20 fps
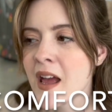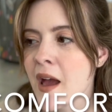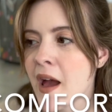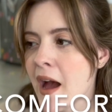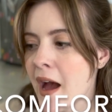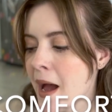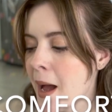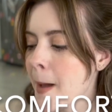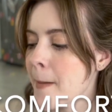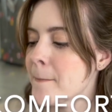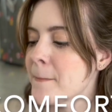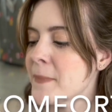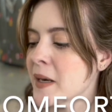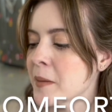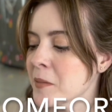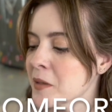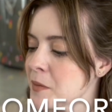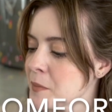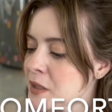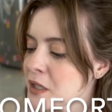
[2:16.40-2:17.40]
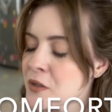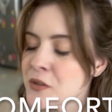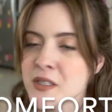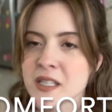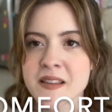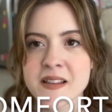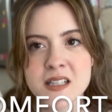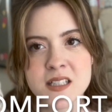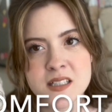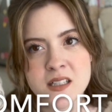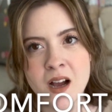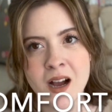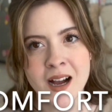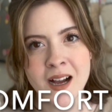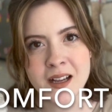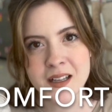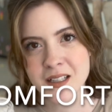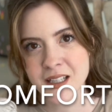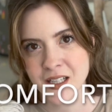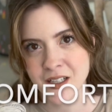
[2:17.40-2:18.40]
but I'm gonna be using this
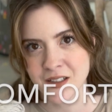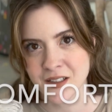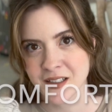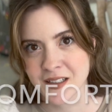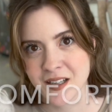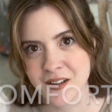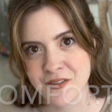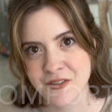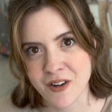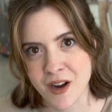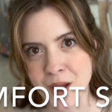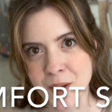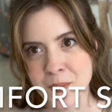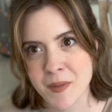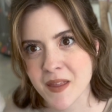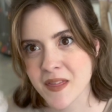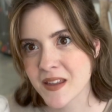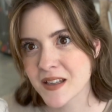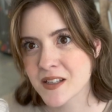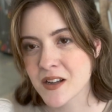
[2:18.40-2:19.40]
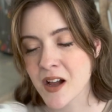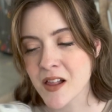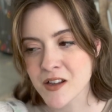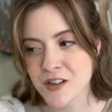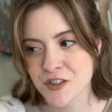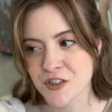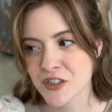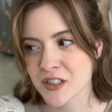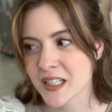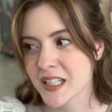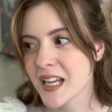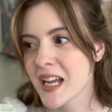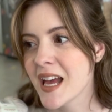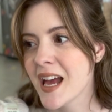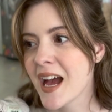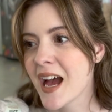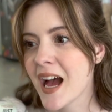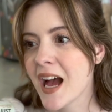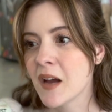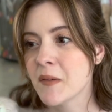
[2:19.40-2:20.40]
cotton yarn from the Dollar Tree.
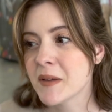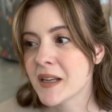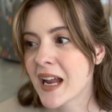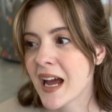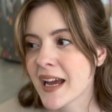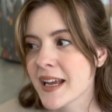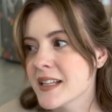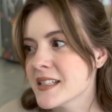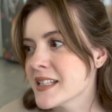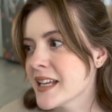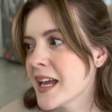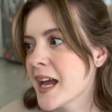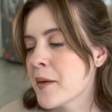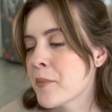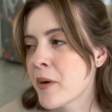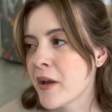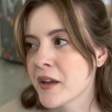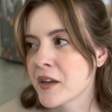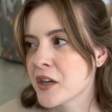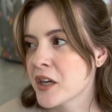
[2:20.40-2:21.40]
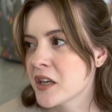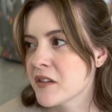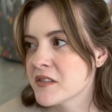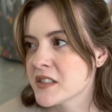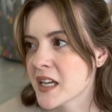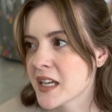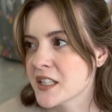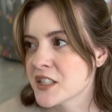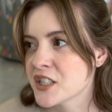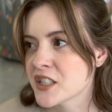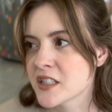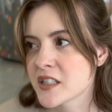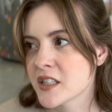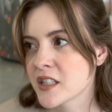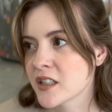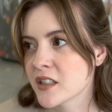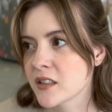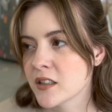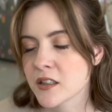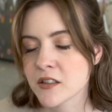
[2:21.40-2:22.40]
In hindsight, I probably could have done just
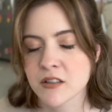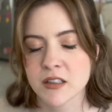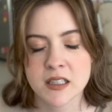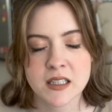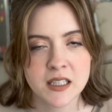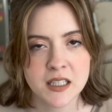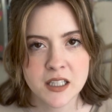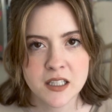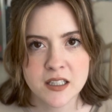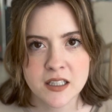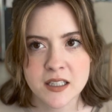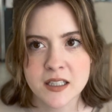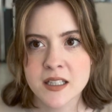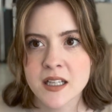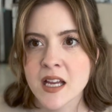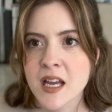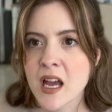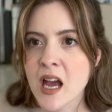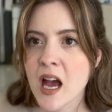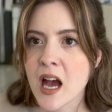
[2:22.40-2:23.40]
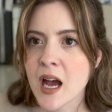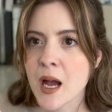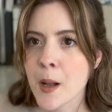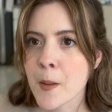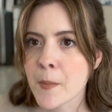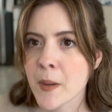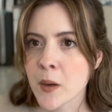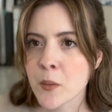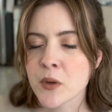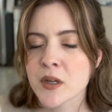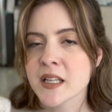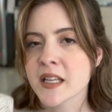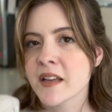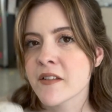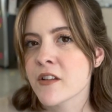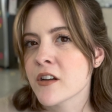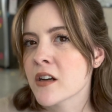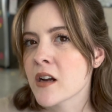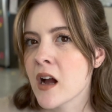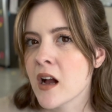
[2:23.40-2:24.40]
their acrylic yarn, but I wanted to
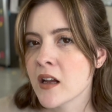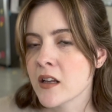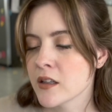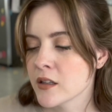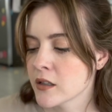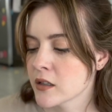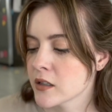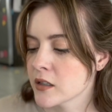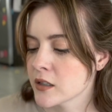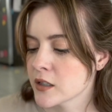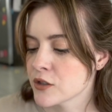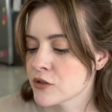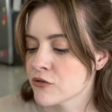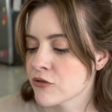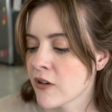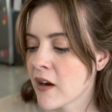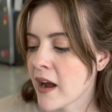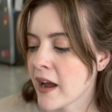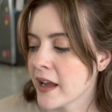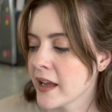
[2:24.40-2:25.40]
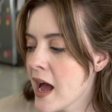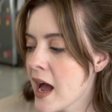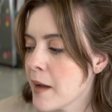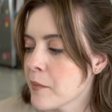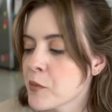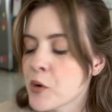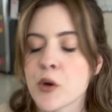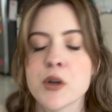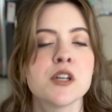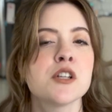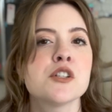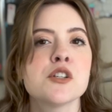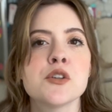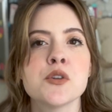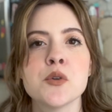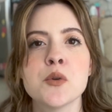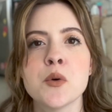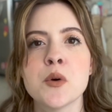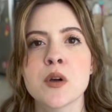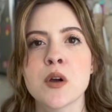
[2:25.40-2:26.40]
give their cotton yarn a try. I'm going
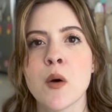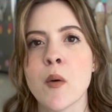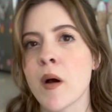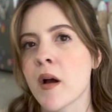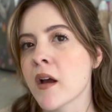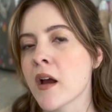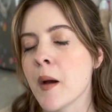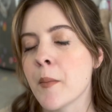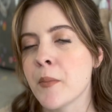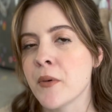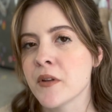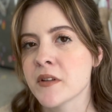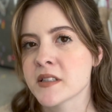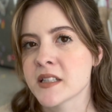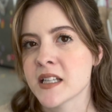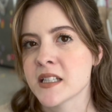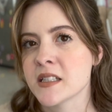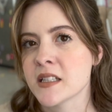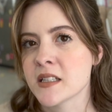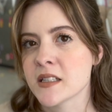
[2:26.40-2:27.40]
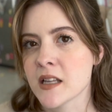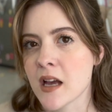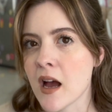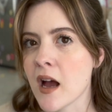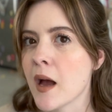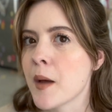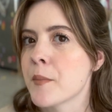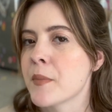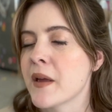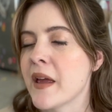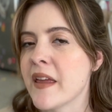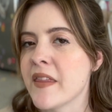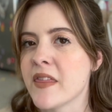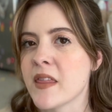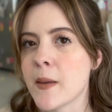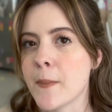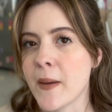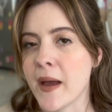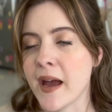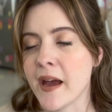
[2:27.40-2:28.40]
to go a couple of sizes up in
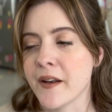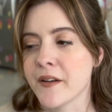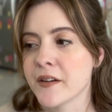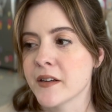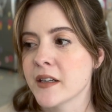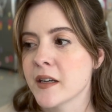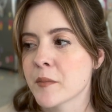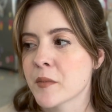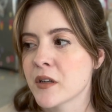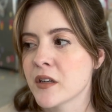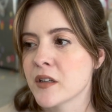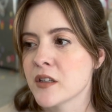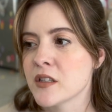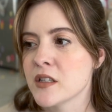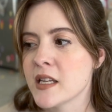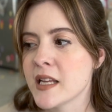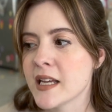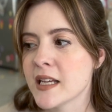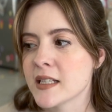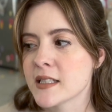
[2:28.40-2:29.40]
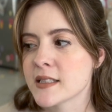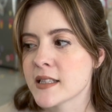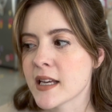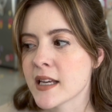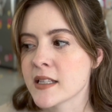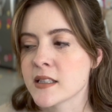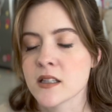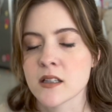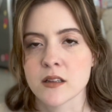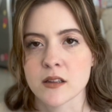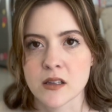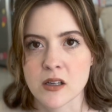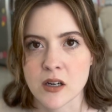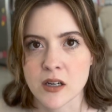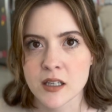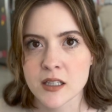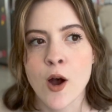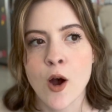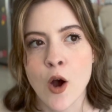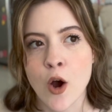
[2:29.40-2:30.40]
the pattern. I'm gonna knit a size
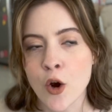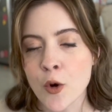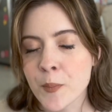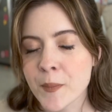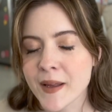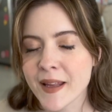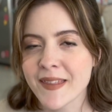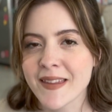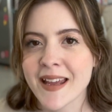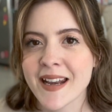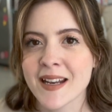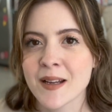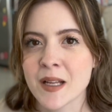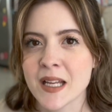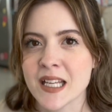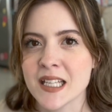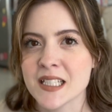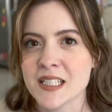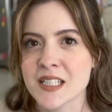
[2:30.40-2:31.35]
large, hoping that it is